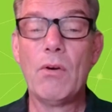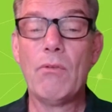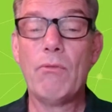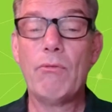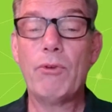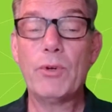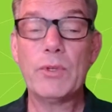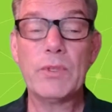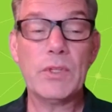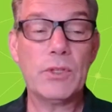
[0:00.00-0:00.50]

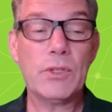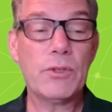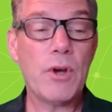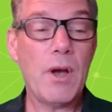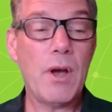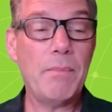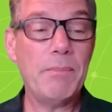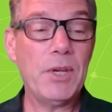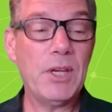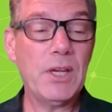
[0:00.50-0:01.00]
for the
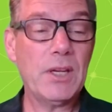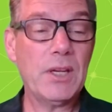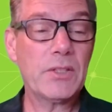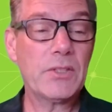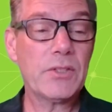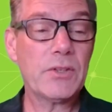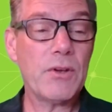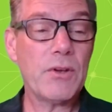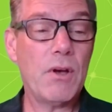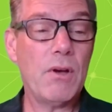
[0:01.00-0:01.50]

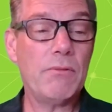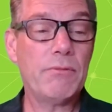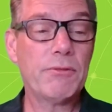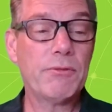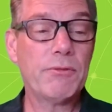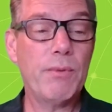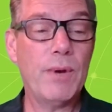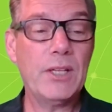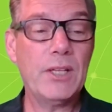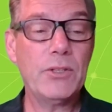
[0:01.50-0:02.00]
topics of
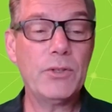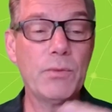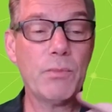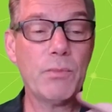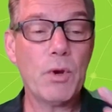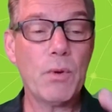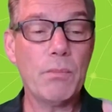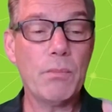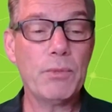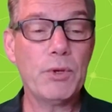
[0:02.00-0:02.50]

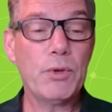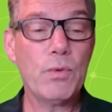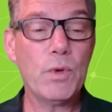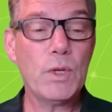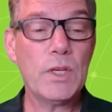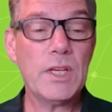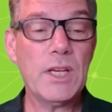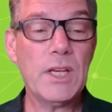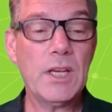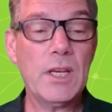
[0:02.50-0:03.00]
quantum
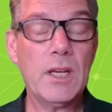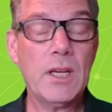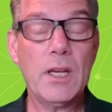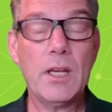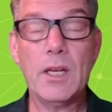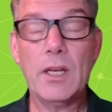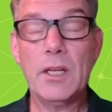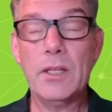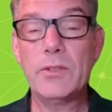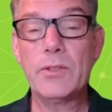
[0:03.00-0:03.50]
computing
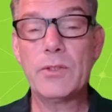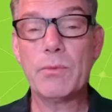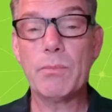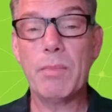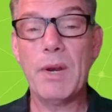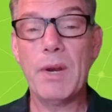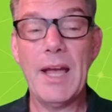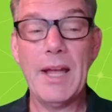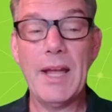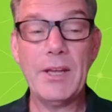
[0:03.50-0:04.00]
and
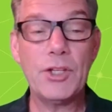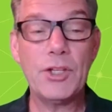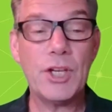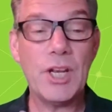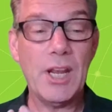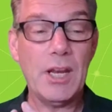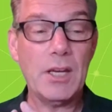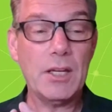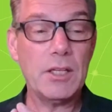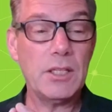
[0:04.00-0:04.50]
supply
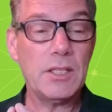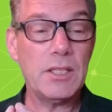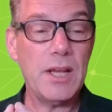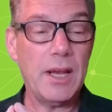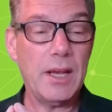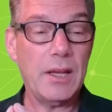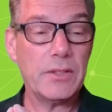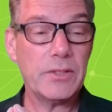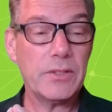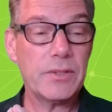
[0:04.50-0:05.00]
chain
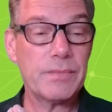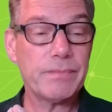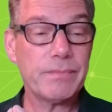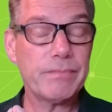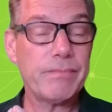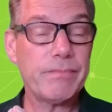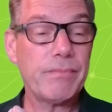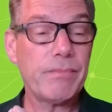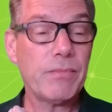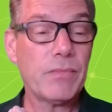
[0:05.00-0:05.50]
attacks.
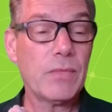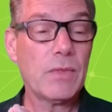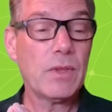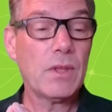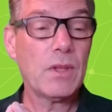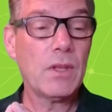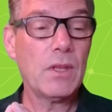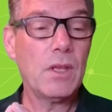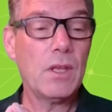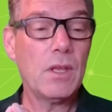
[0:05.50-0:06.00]

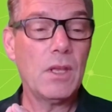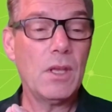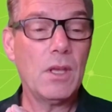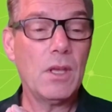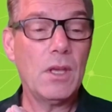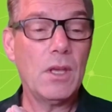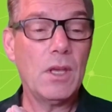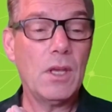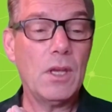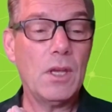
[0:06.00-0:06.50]

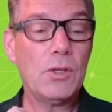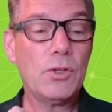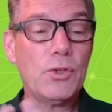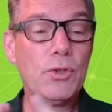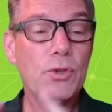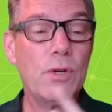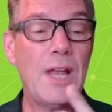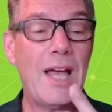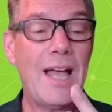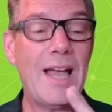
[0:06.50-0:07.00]
In
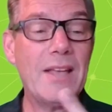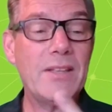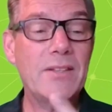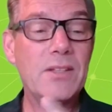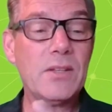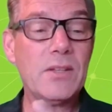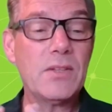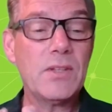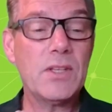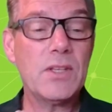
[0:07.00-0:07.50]
July
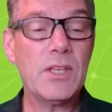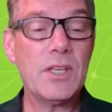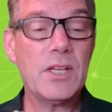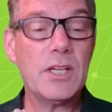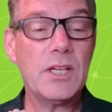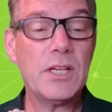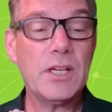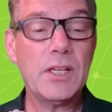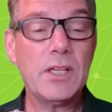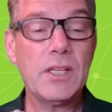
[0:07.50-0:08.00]
this
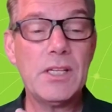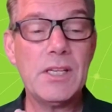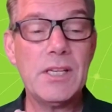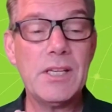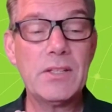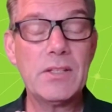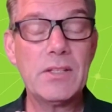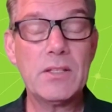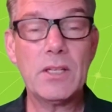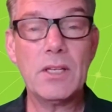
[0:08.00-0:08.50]
year,
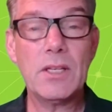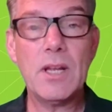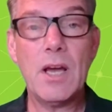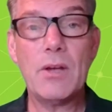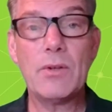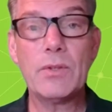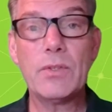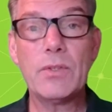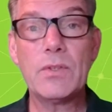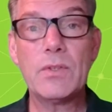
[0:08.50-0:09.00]
NIST
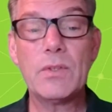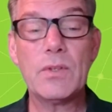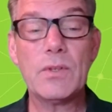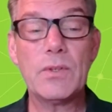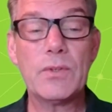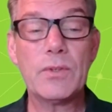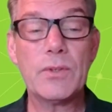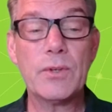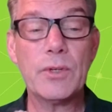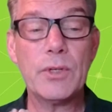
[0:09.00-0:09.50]
announced the
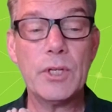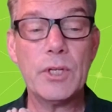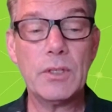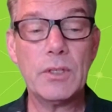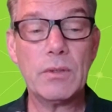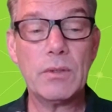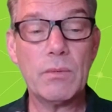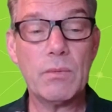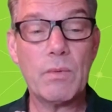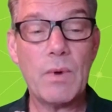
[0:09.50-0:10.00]

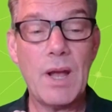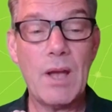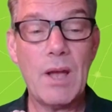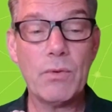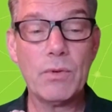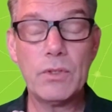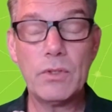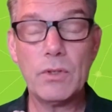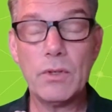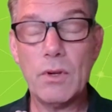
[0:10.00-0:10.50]
third
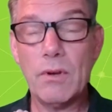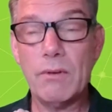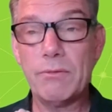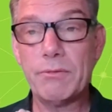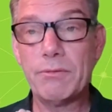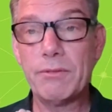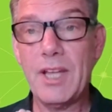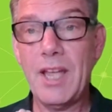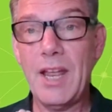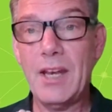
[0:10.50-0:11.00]
round
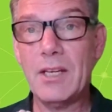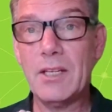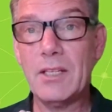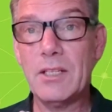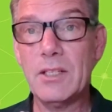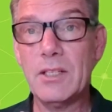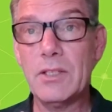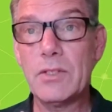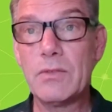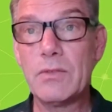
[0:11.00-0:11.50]
of
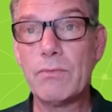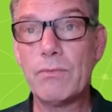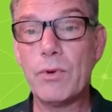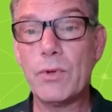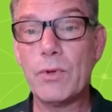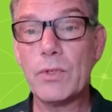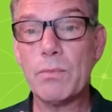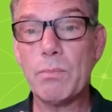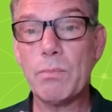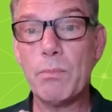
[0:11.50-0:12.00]
candidates
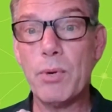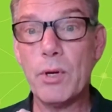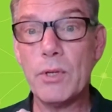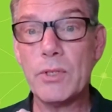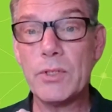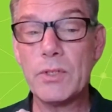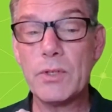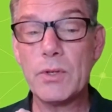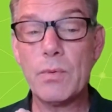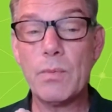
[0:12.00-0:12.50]
for the
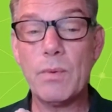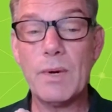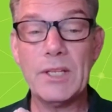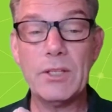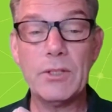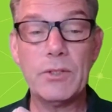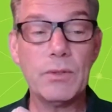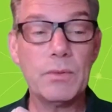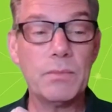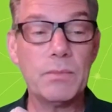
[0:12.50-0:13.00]

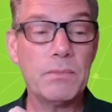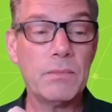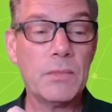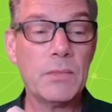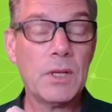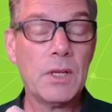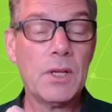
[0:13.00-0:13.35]
post-quantum